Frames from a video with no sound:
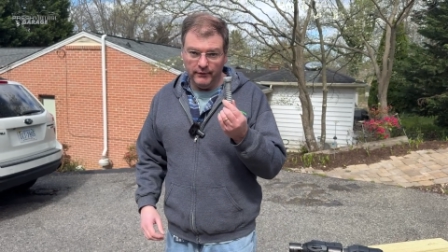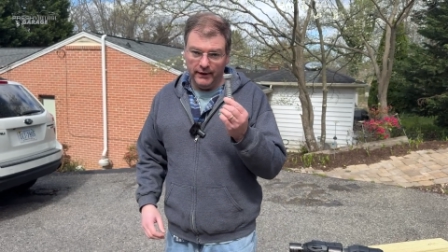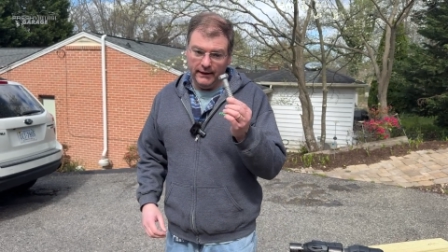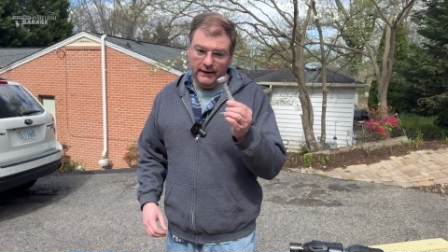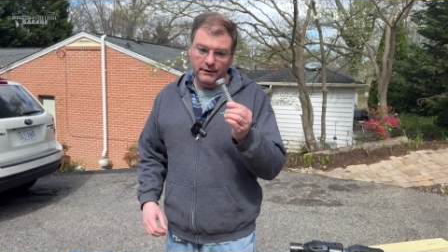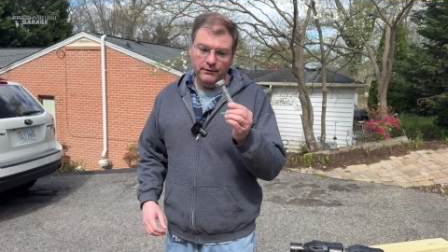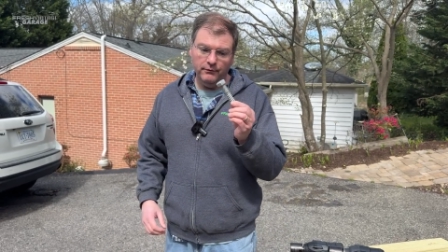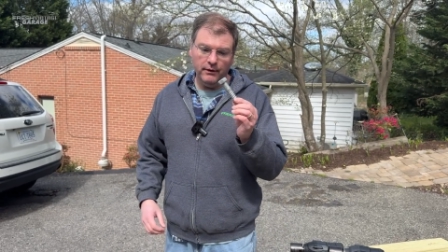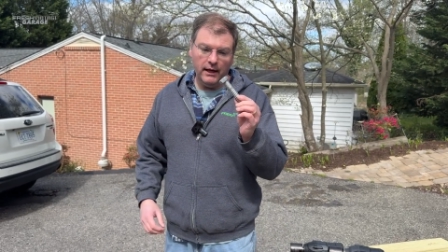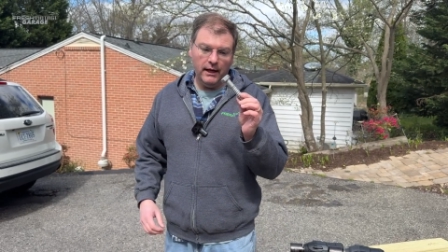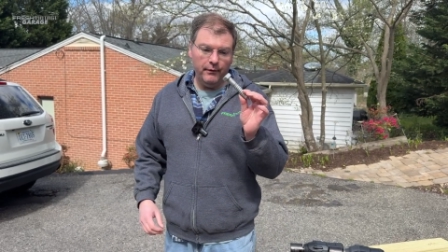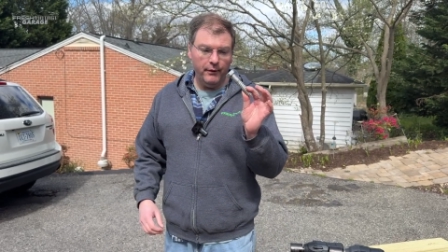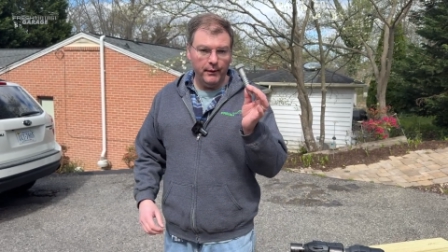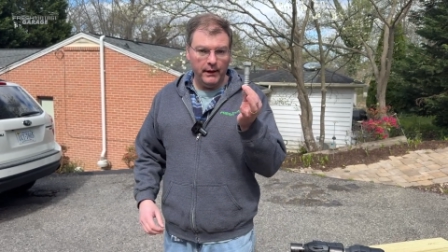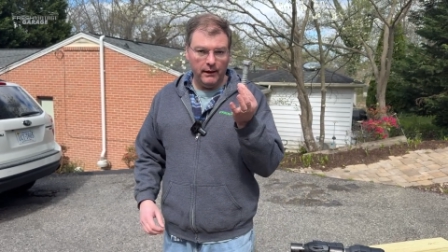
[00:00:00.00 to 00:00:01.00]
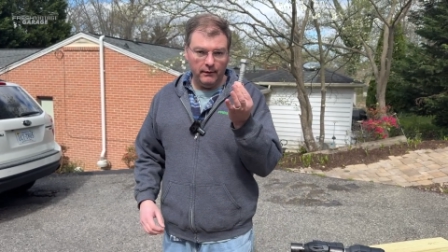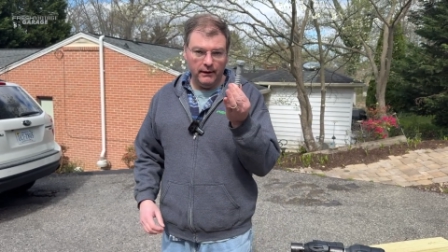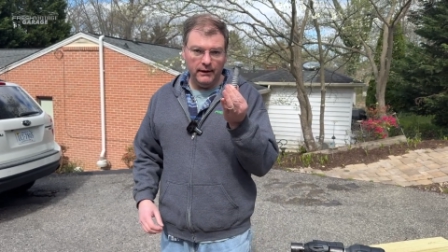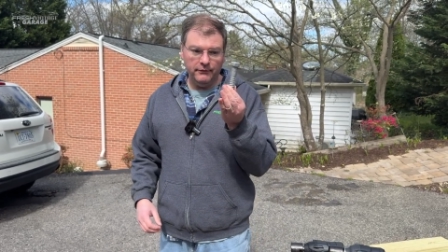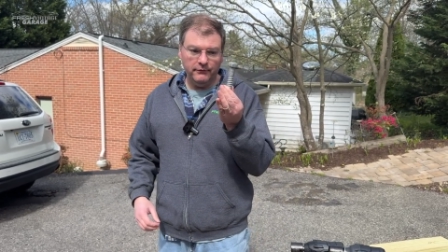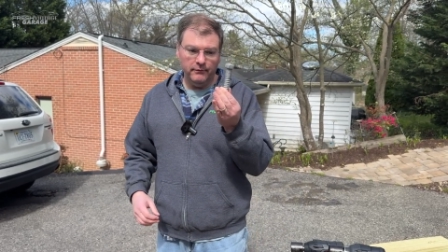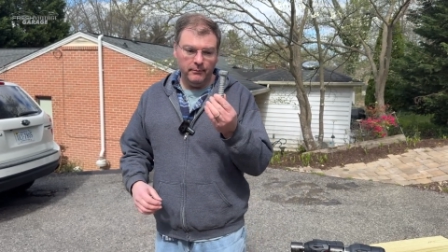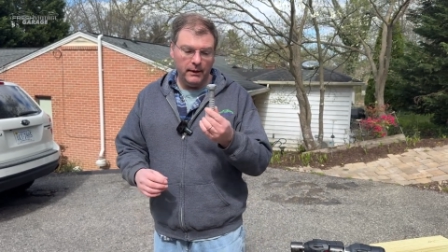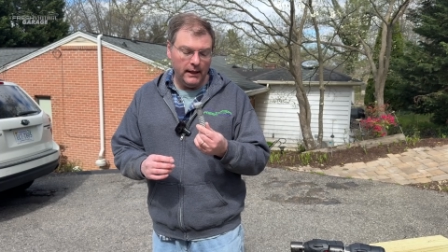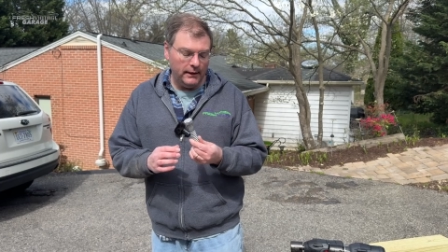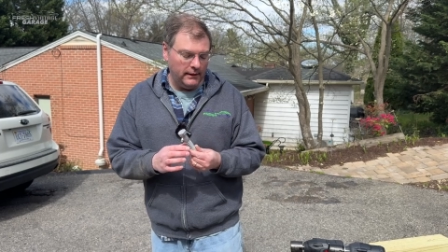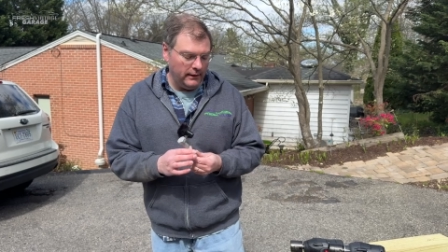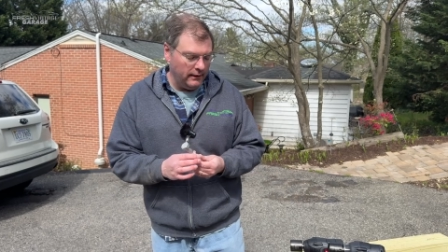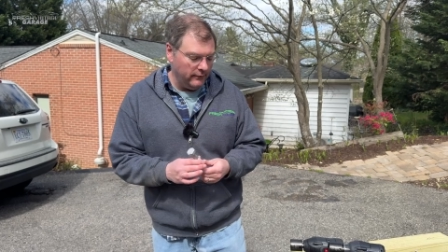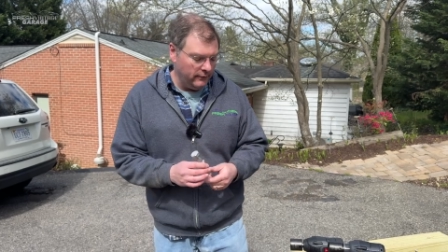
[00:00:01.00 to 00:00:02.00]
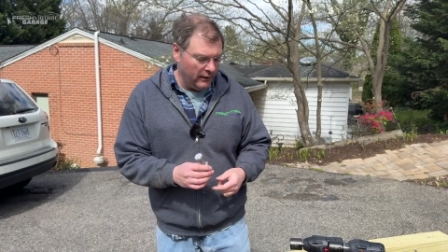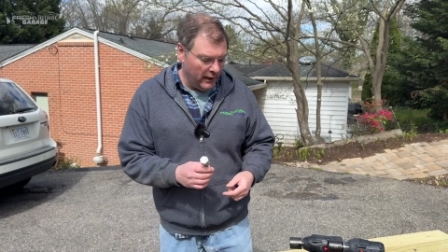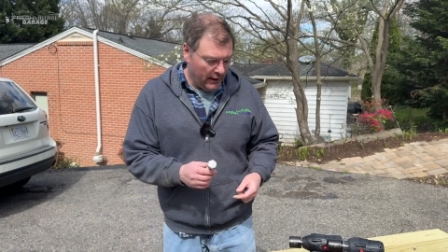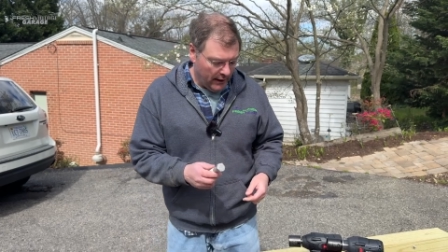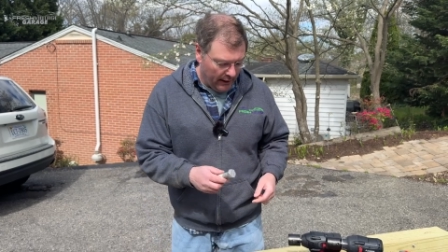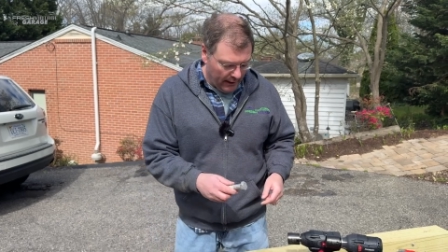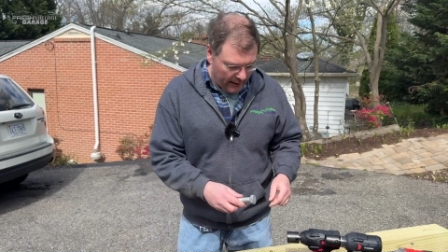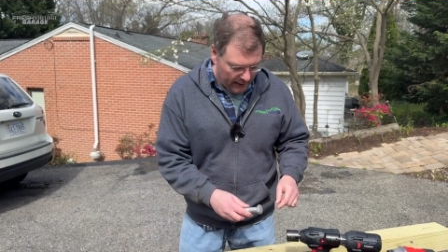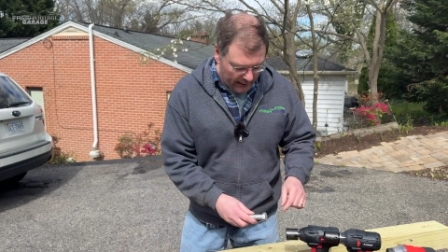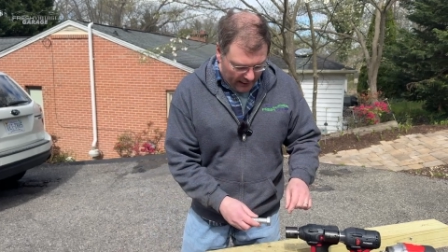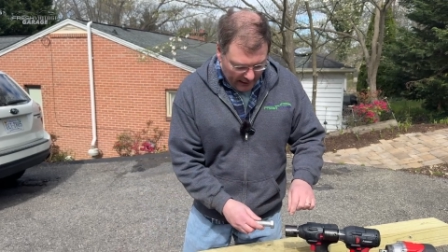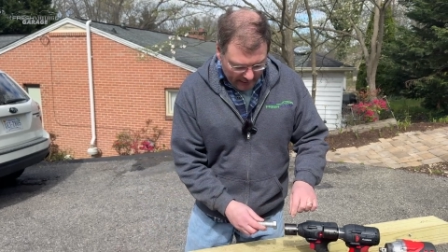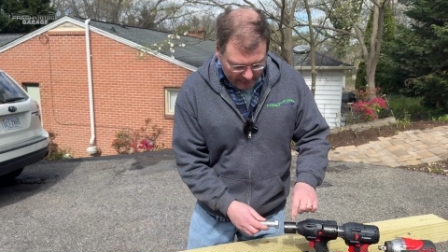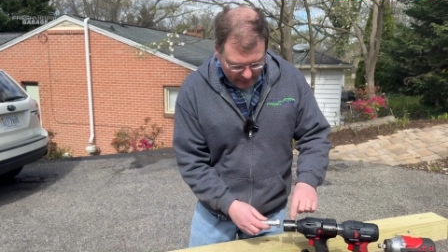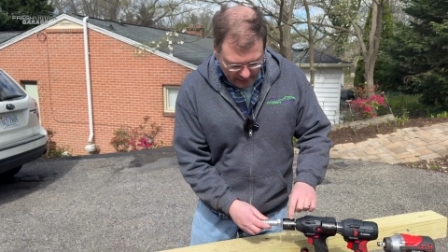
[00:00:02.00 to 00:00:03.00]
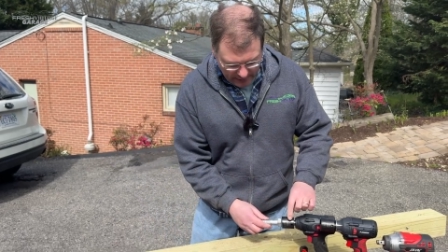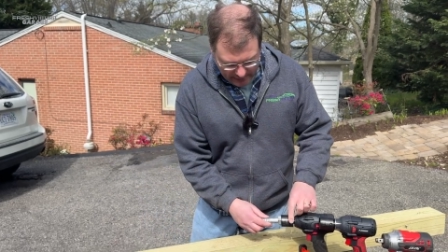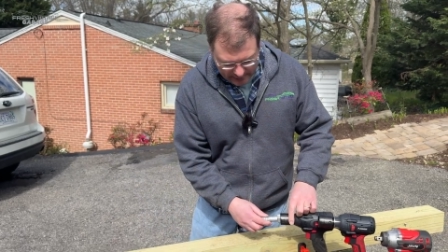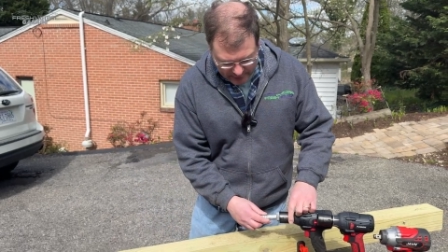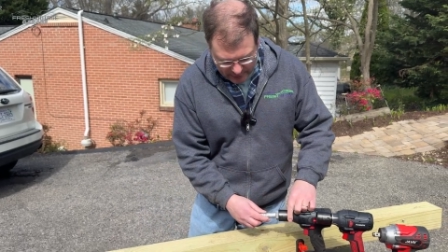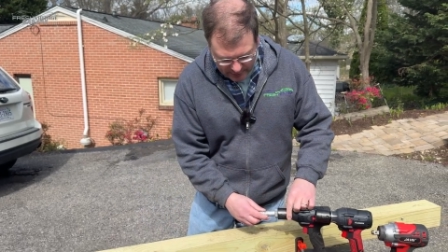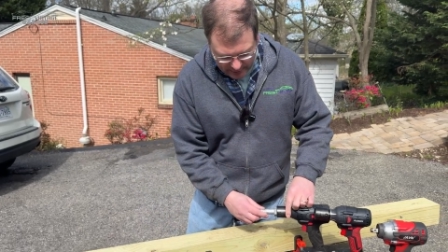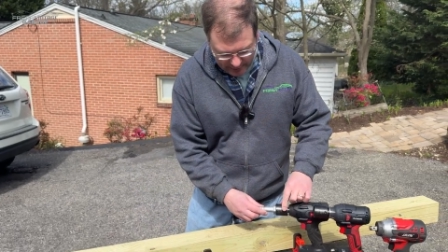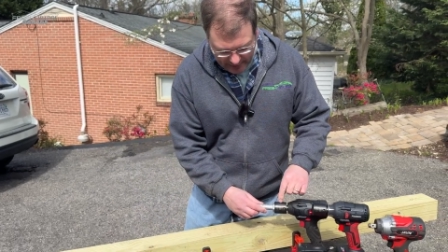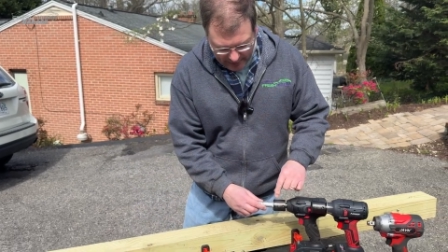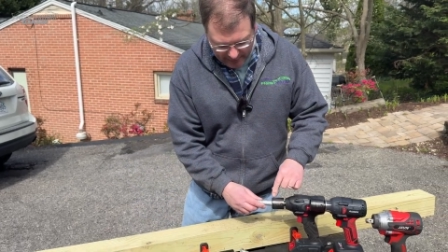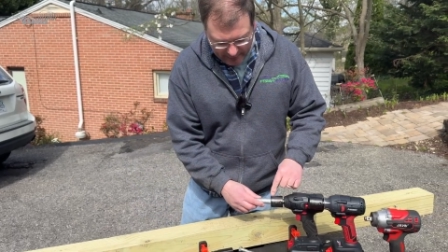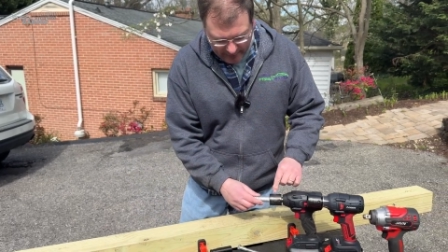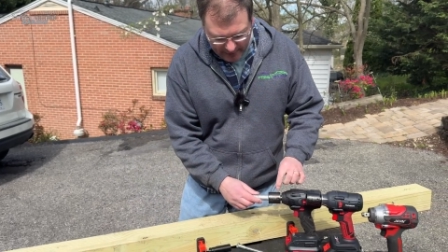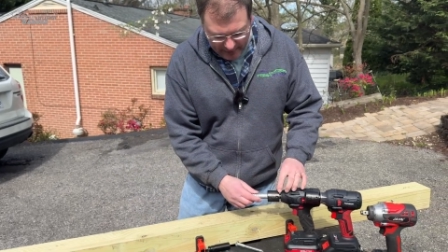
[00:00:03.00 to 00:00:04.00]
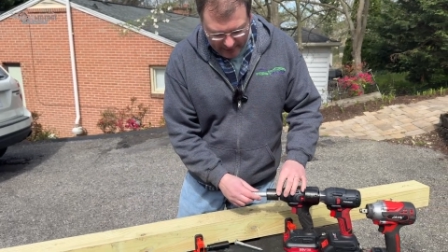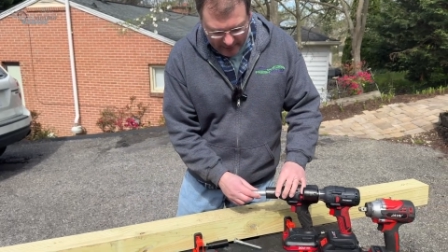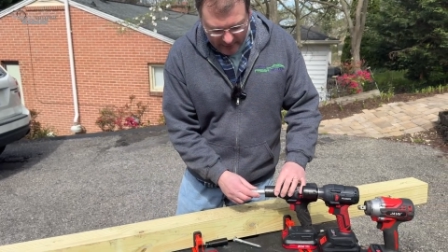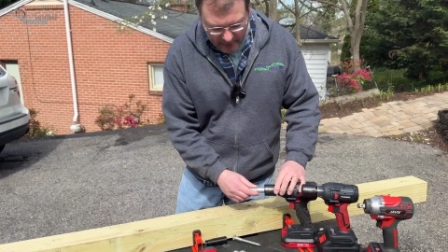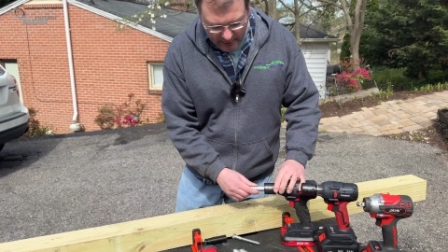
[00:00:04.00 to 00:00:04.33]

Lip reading: I kid you not, we went out and custom bought these, and they have an 1 1/8 head.